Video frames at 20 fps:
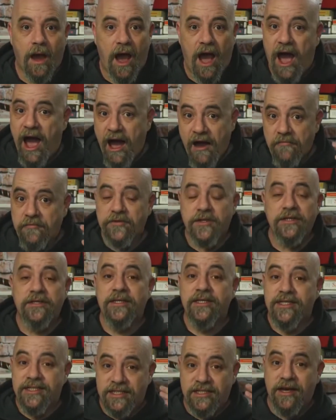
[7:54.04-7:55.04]
after
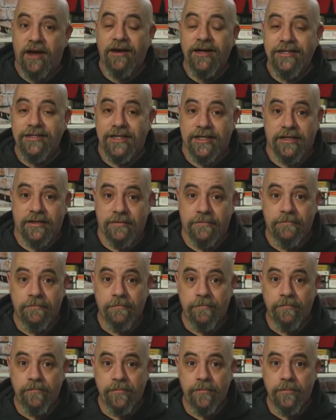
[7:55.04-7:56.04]
deciding
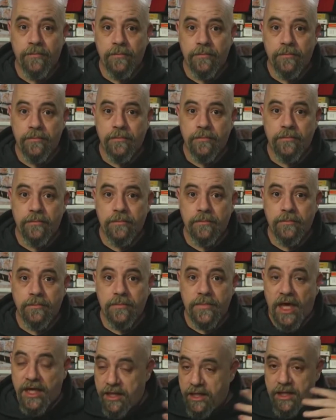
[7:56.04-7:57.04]

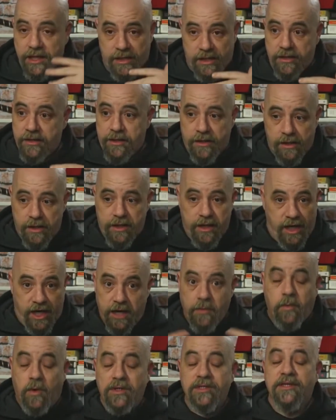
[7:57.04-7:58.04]
that he
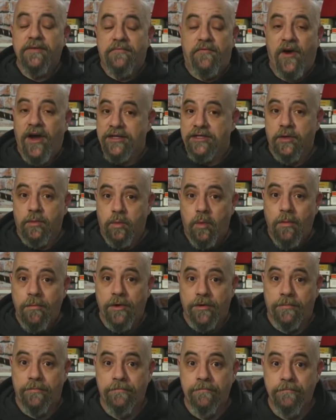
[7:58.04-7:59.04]
was in fact a woman,